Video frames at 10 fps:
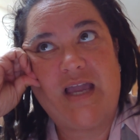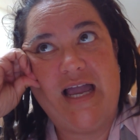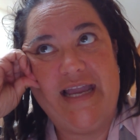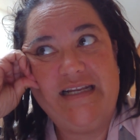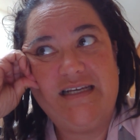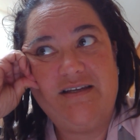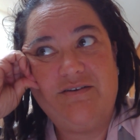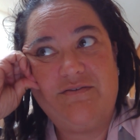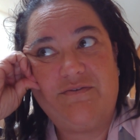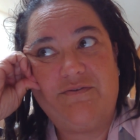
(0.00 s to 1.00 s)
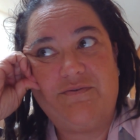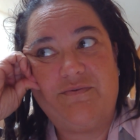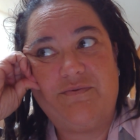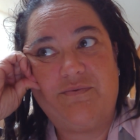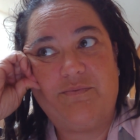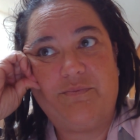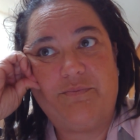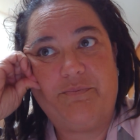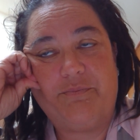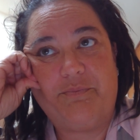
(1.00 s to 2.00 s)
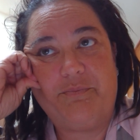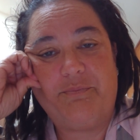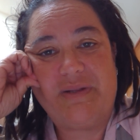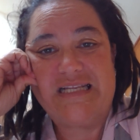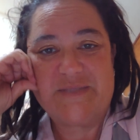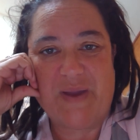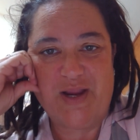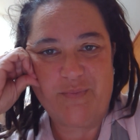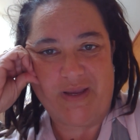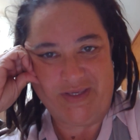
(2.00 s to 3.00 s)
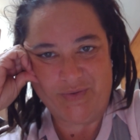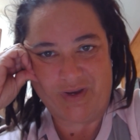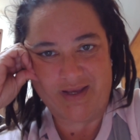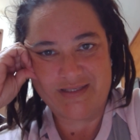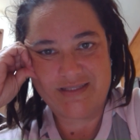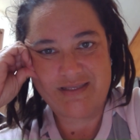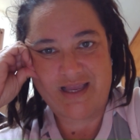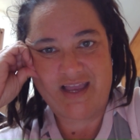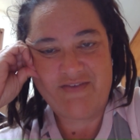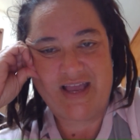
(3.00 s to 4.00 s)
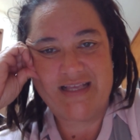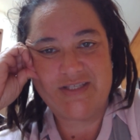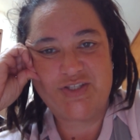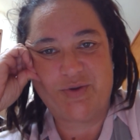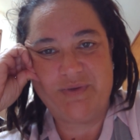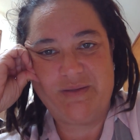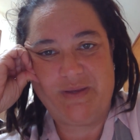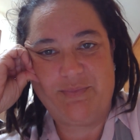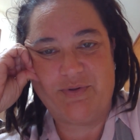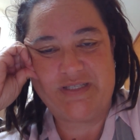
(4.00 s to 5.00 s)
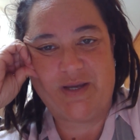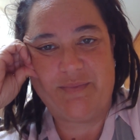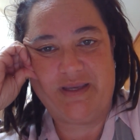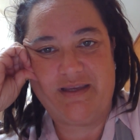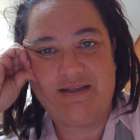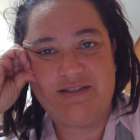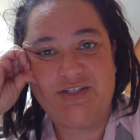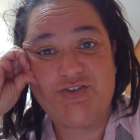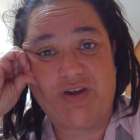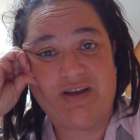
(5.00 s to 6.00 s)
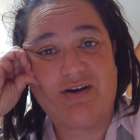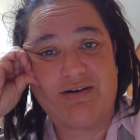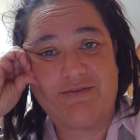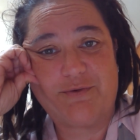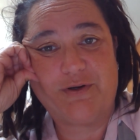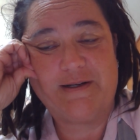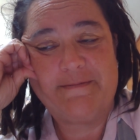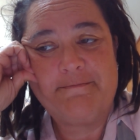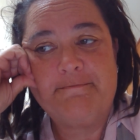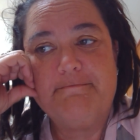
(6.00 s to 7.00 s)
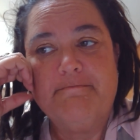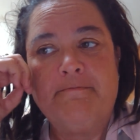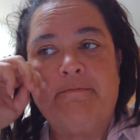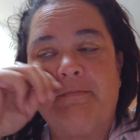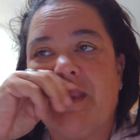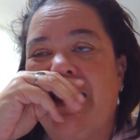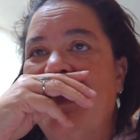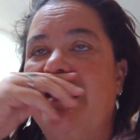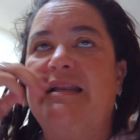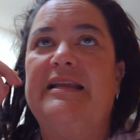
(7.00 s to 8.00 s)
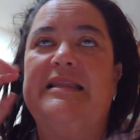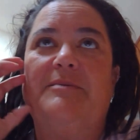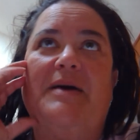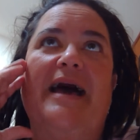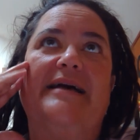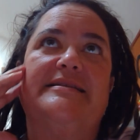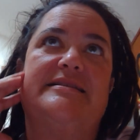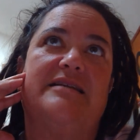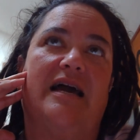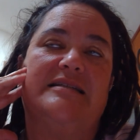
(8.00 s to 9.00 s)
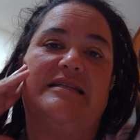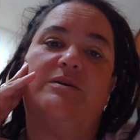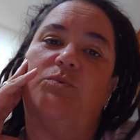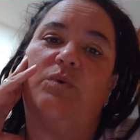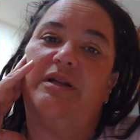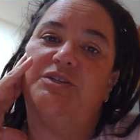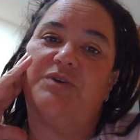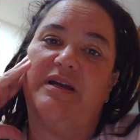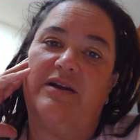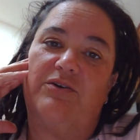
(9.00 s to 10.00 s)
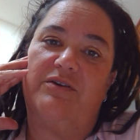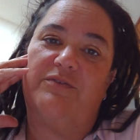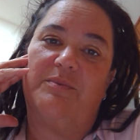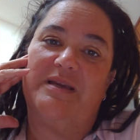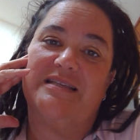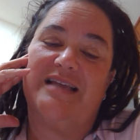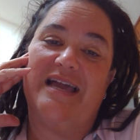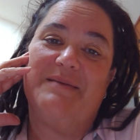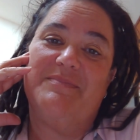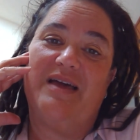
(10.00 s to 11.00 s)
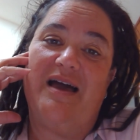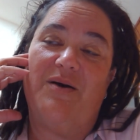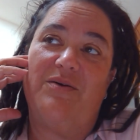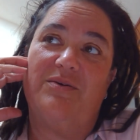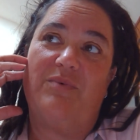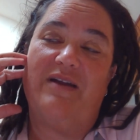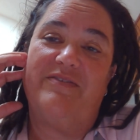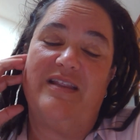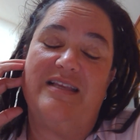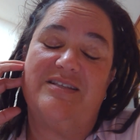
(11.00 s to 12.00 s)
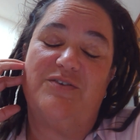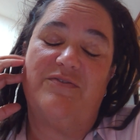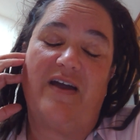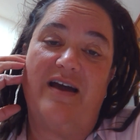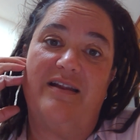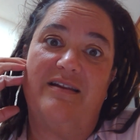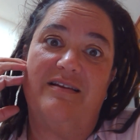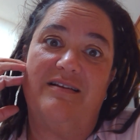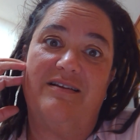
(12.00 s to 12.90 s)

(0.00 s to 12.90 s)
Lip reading: kind of been inspired by you guys. I've had so many people tell me to try carnivore, and in the past I didn't want to try carnivore because I am the wife that eats no fat,